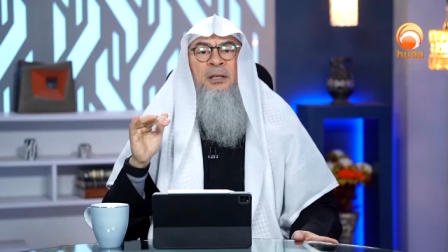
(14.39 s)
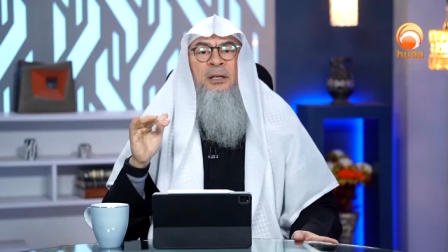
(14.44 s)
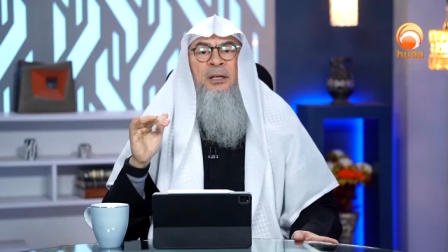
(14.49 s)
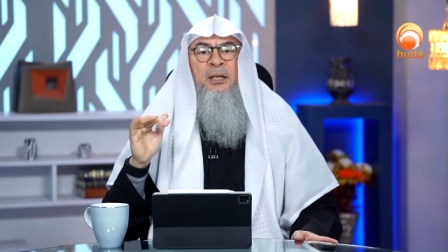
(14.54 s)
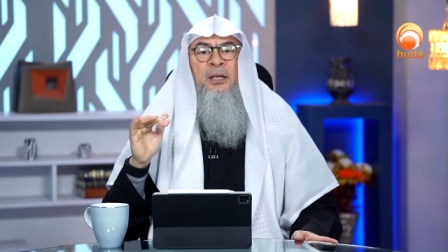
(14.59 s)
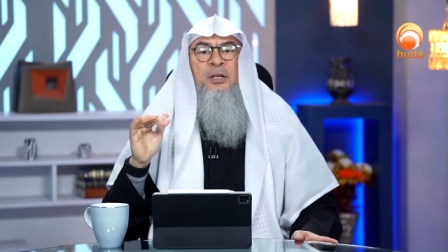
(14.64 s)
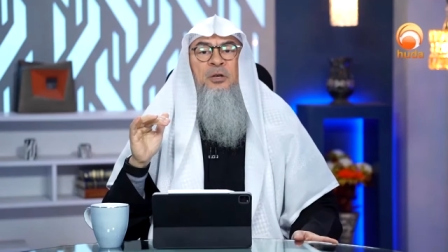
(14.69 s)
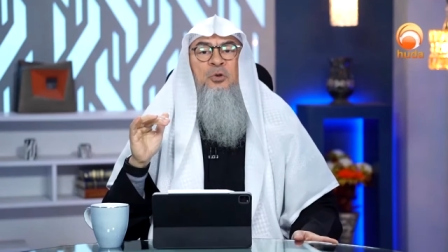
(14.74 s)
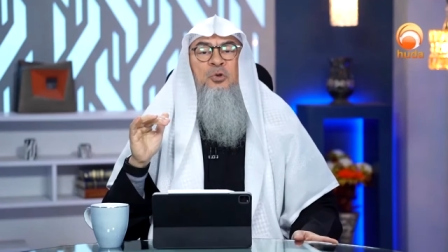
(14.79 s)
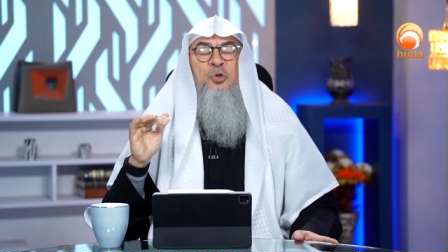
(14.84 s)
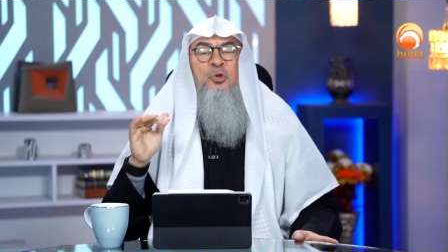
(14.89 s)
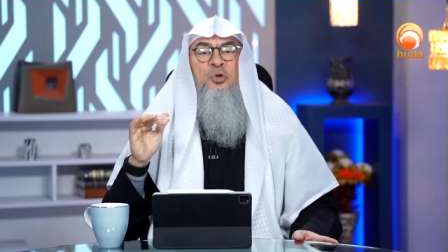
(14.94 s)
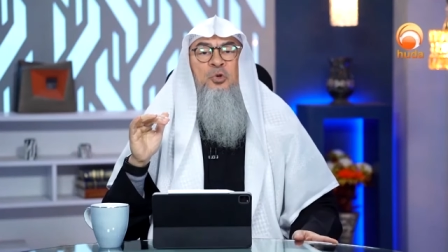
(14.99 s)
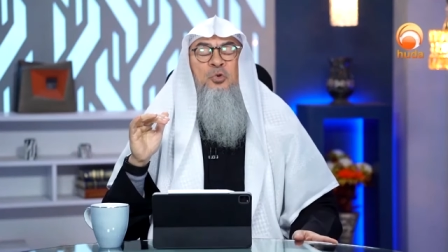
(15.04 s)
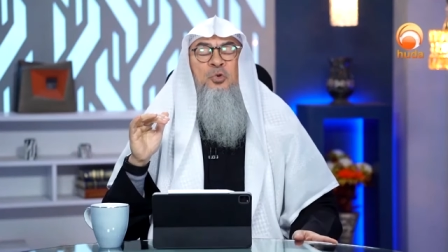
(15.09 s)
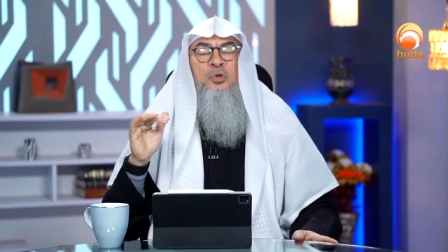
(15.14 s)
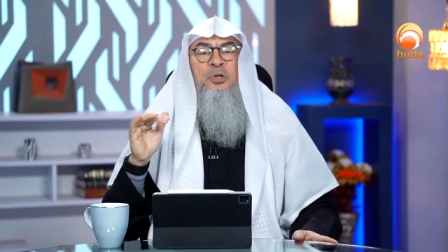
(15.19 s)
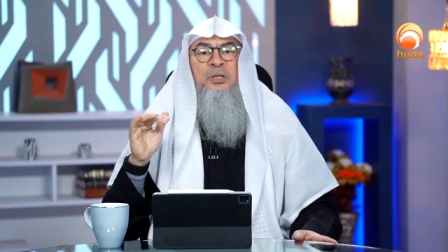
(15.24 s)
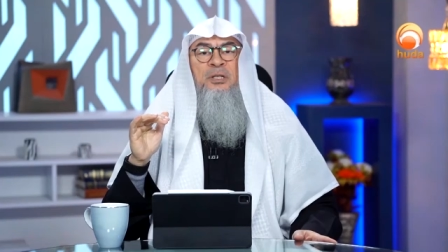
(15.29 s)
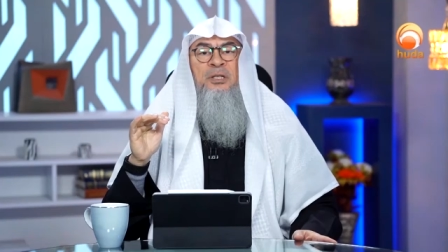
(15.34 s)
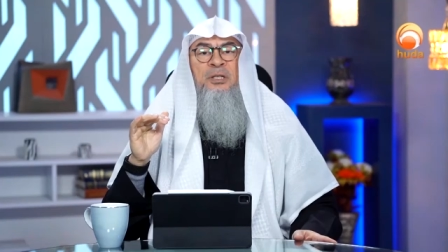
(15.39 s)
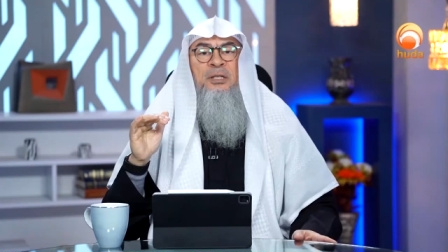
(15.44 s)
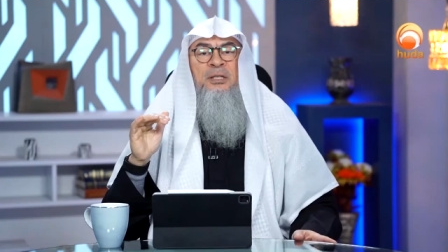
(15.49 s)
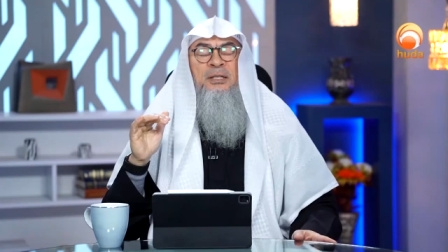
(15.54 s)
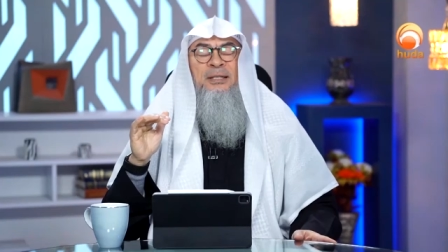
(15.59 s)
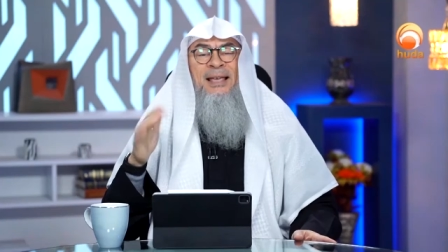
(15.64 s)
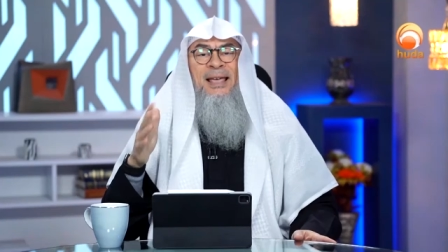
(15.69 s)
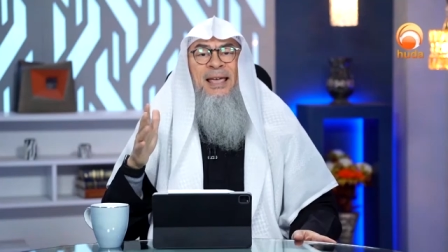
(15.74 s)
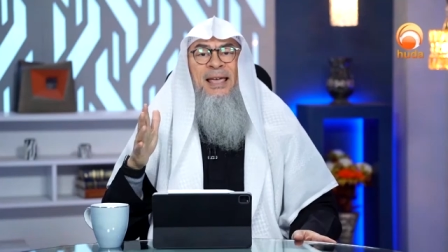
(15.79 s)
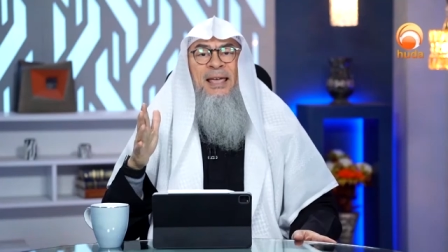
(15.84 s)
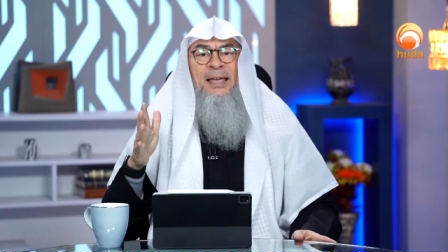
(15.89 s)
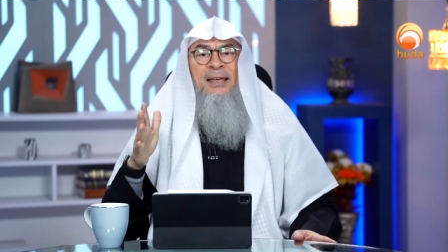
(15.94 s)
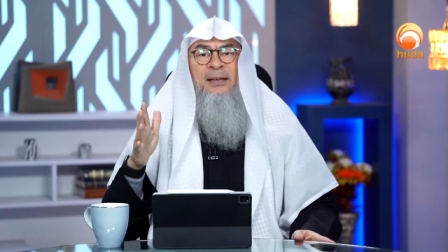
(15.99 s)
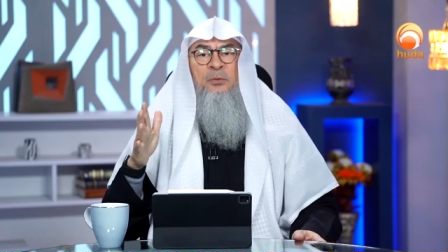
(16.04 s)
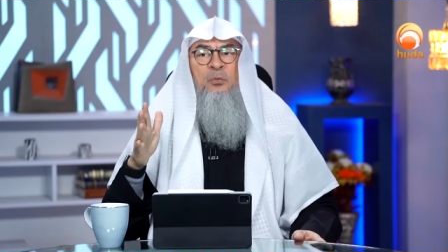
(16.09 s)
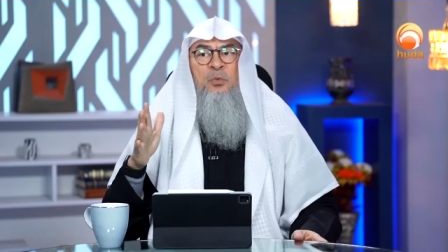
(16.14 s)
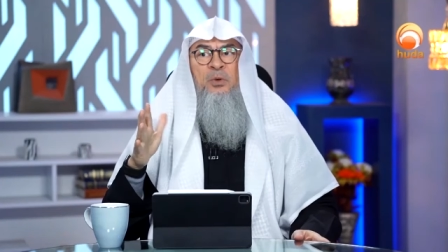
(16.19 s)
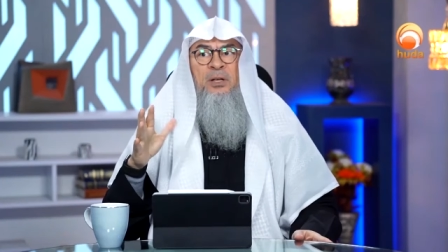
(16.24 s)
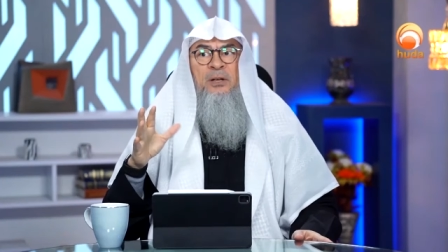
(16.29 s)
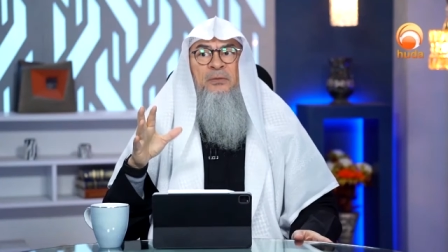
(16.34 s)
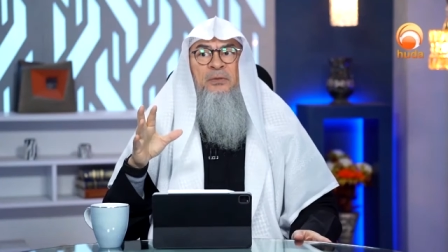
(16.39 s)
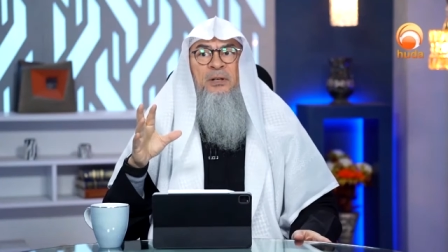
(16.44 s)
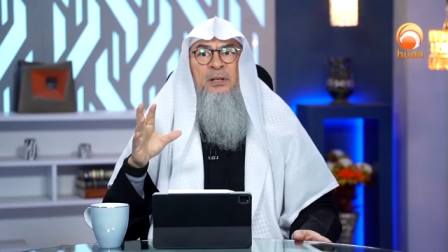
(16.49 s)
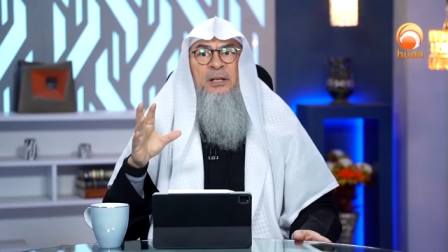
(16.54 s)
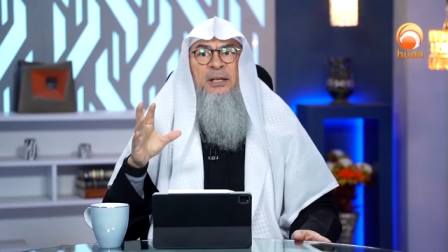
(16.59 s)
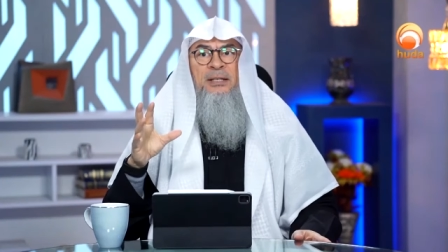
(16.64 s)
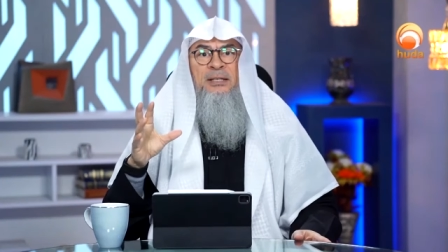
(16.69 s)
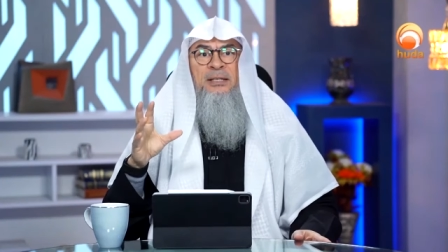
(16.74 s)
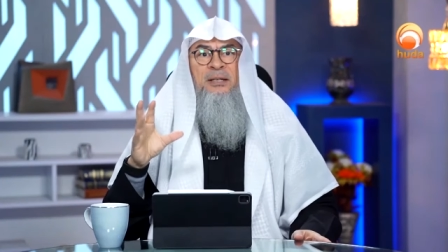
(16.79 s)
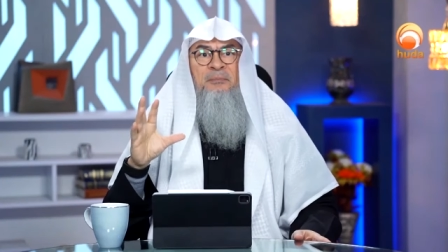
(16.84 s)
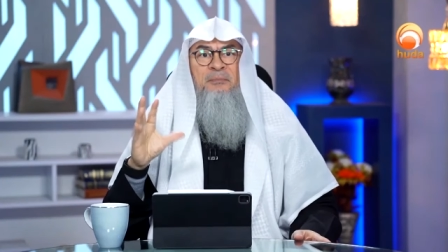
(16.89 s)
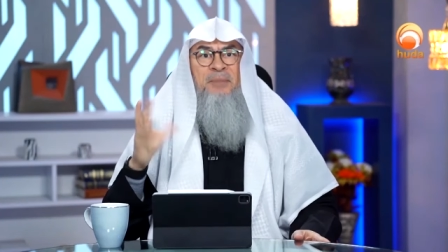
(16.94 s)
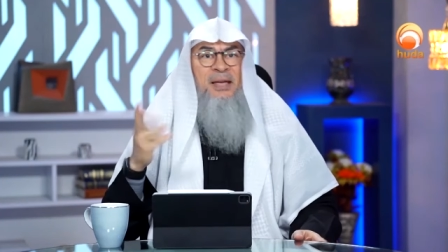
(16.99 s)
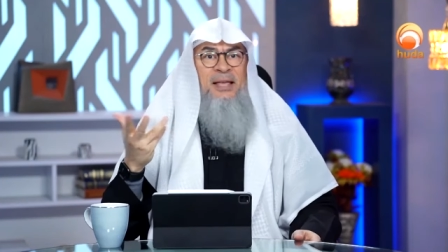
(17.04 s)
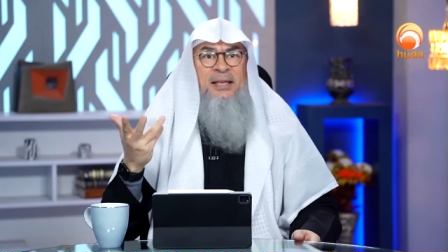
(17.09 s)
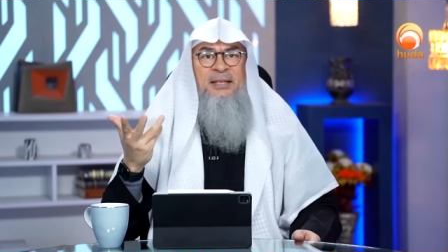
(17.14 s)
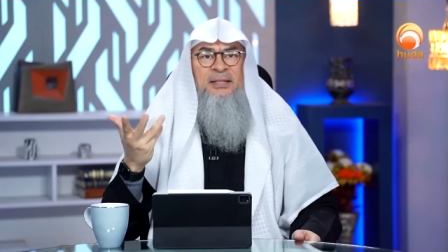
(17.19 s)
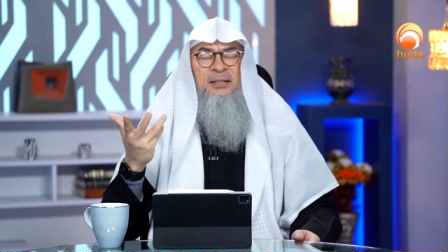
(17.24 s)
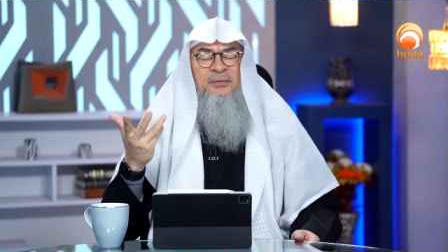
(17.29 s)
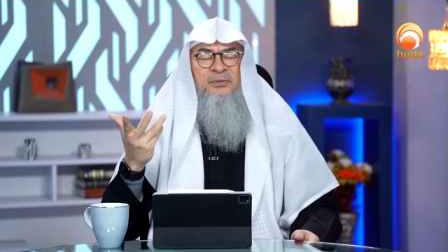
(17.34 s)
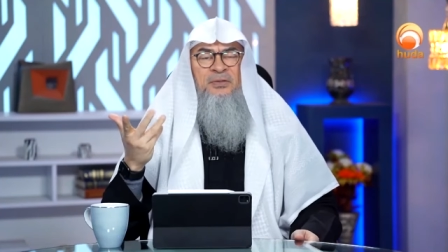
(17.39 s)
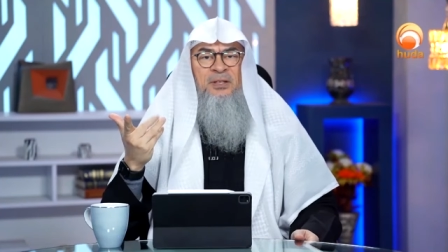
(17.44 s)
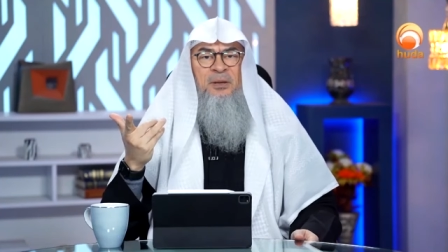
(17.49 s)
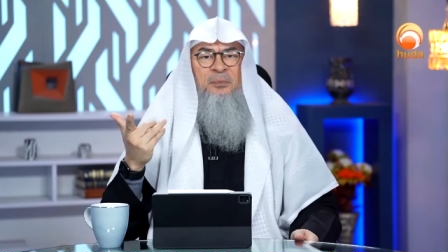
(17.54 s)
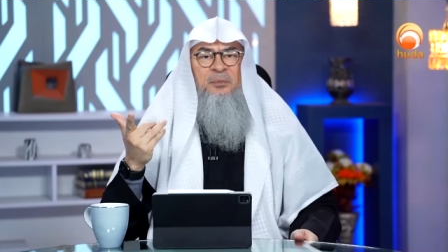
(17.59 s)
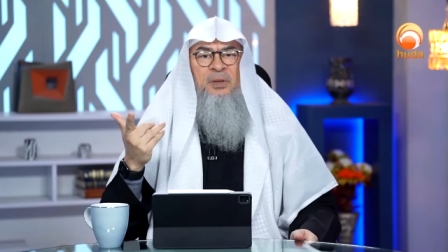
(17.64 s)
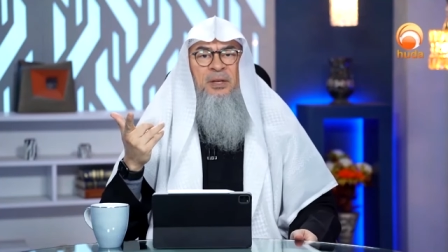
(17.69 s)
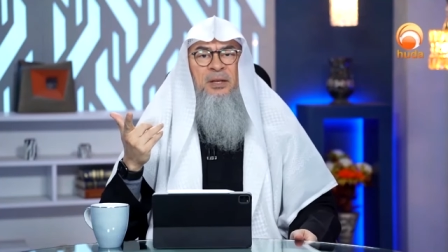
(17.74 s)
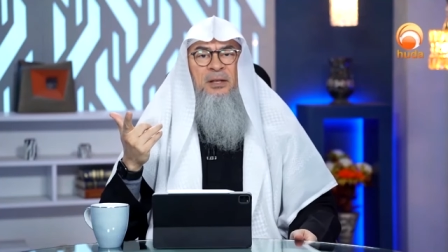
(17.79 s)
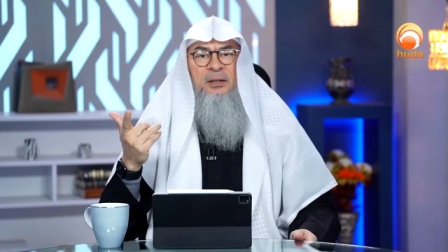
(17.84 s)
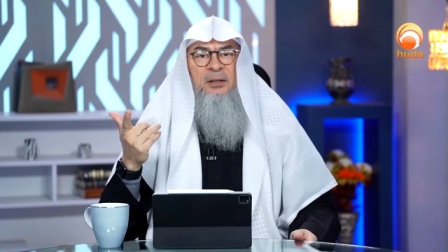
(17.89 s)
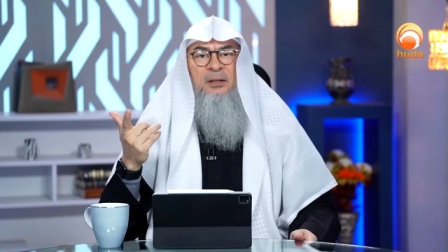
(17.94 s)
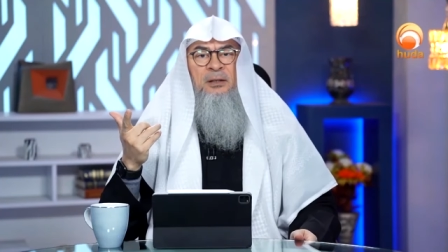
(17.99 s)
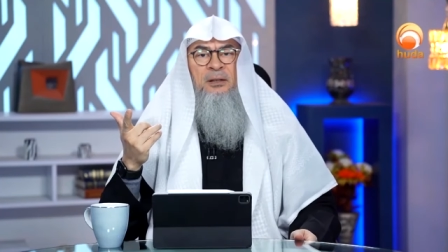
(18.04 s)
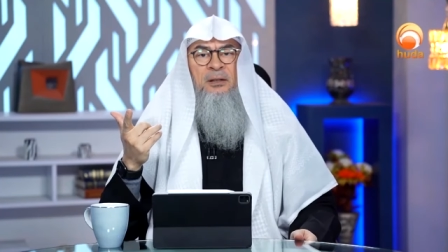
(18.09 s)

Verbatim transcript: he used to say whenever he's amazed of something